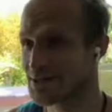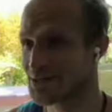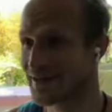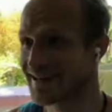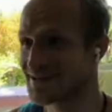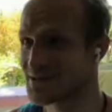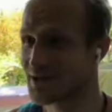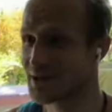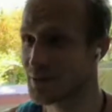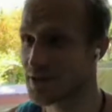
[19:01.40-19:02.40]
enjoying it,
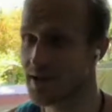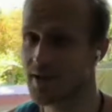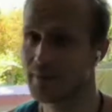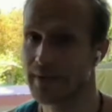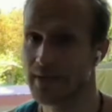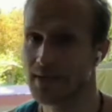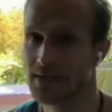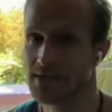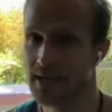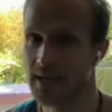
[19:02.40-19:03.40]
doing it with you,
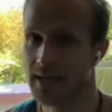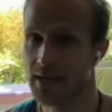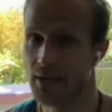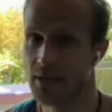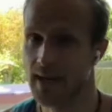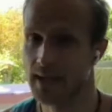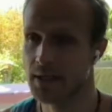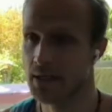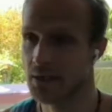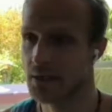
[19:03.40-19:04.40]
because I know that
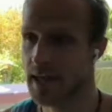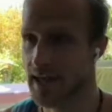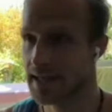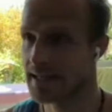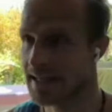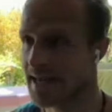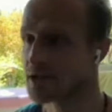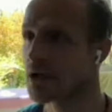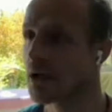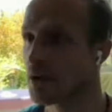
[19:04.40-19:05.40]
you can
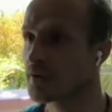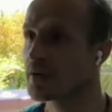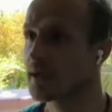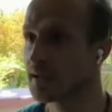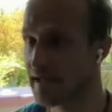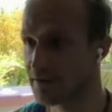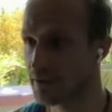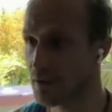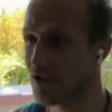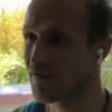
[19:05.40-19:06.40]
connect on the
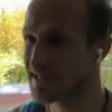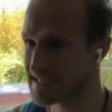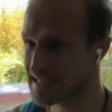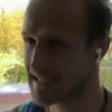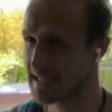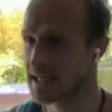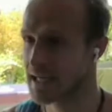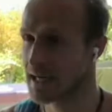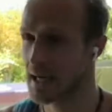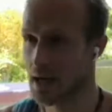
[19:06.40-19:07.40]
level of
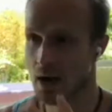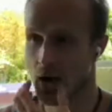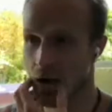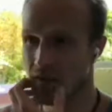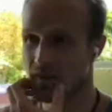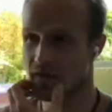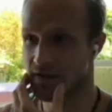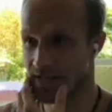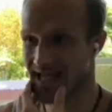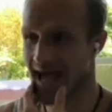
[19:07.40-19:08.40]
understanding of the
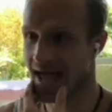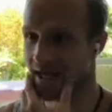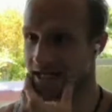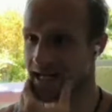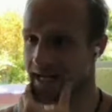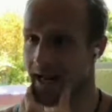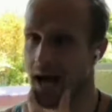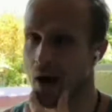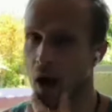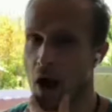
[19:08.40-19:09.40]
physicality and
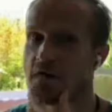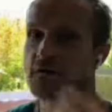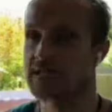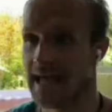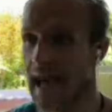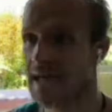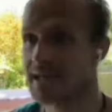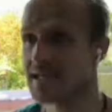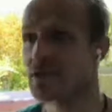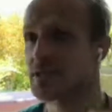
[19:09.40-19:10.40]
how our
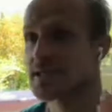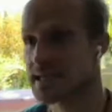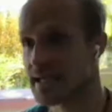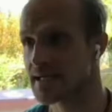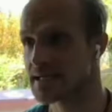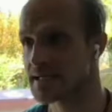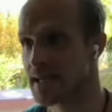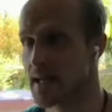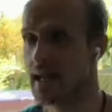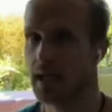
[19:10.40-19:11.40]
physicality transcends
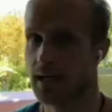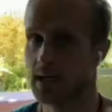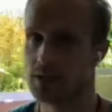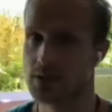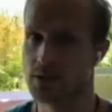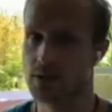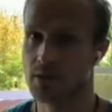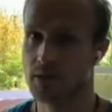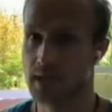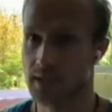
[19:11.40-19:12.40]

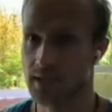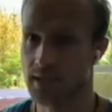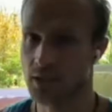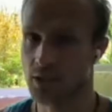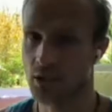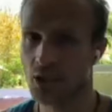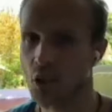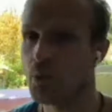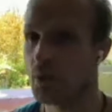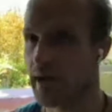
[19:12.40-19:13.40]
into the
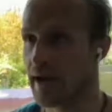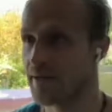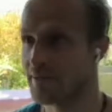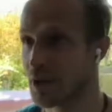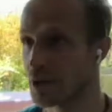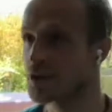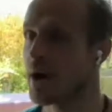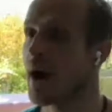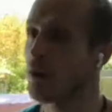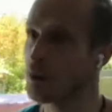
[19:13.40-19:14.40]
global health, but
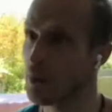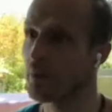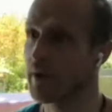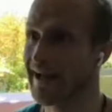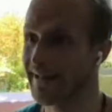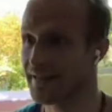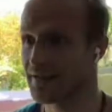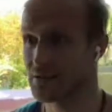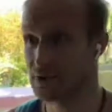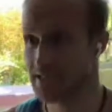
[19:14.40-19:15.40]
also our global
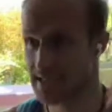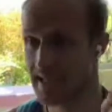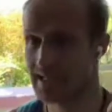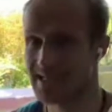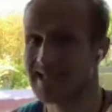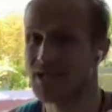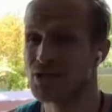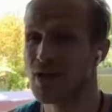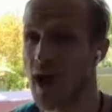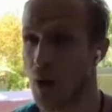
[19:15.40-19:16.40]
health transcends
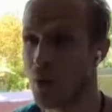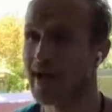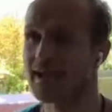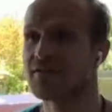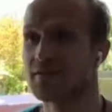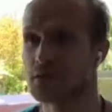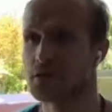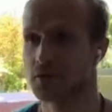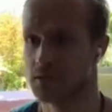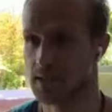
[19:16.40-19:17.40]
into our
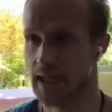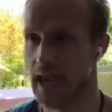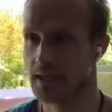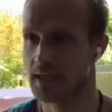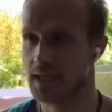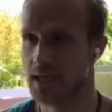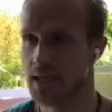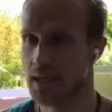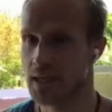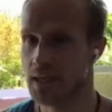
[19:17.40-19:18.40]
individual physicality.
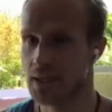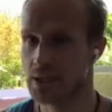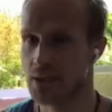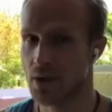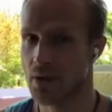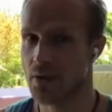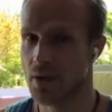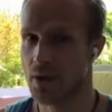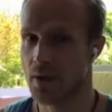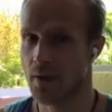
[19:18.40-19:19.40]
So
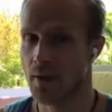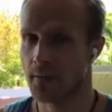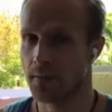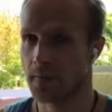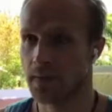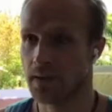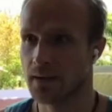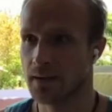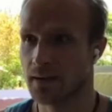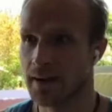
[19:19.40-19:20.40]

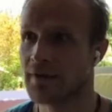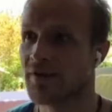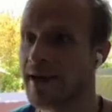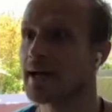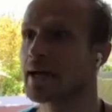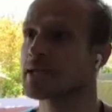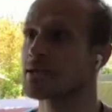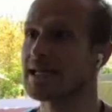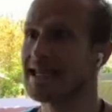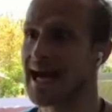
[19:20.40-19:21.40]
I'm inviting us
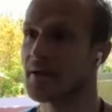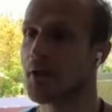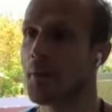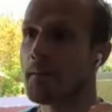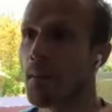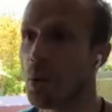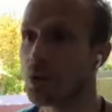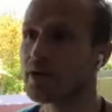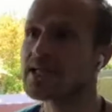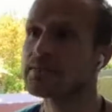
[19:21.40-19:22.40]
to get
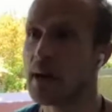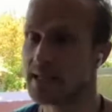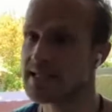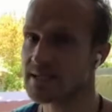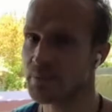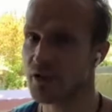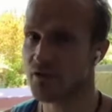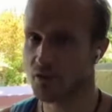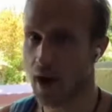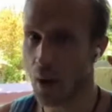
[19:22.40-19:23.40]
more
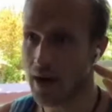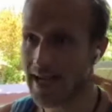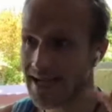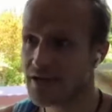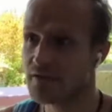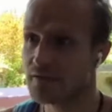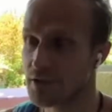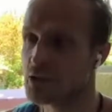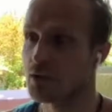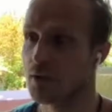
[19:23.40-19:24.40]
responsible for our
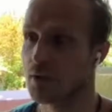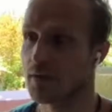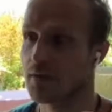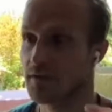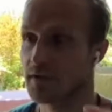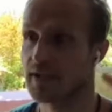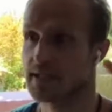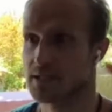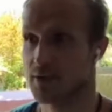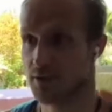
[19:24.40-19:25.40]
individual
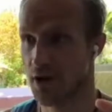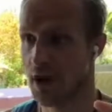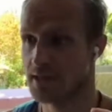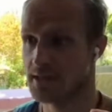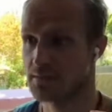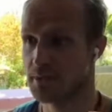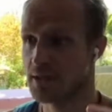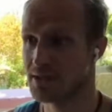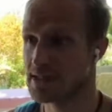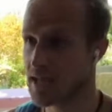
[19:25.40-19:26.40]
feelings and thoughts,
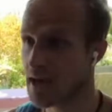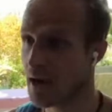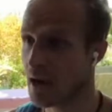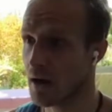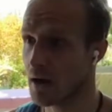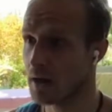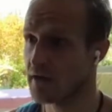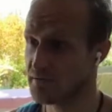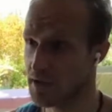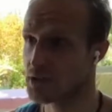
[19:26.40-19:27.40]
because they are
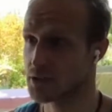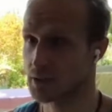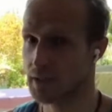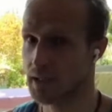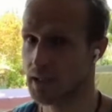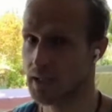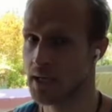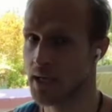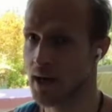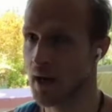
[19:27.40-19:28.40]
eventually
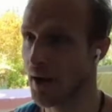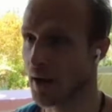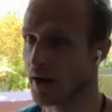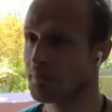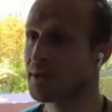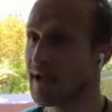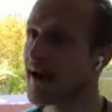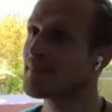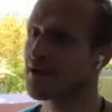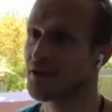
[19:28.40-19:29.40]

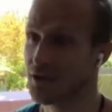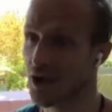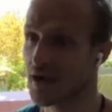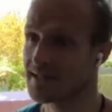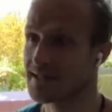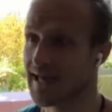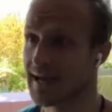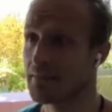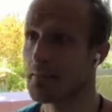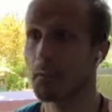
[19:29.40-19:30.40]
becoming thoughts
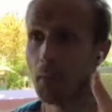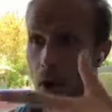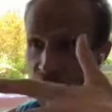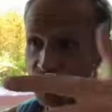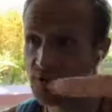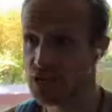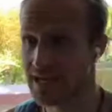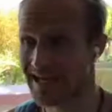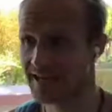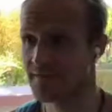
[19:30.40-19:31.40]
and
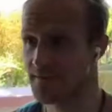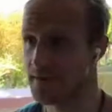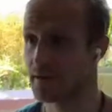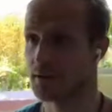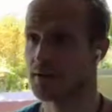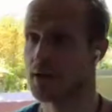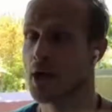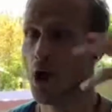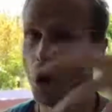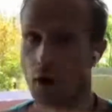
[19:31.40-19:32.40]
morphogenetic field
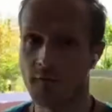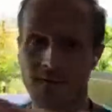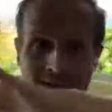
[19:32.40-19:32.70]
of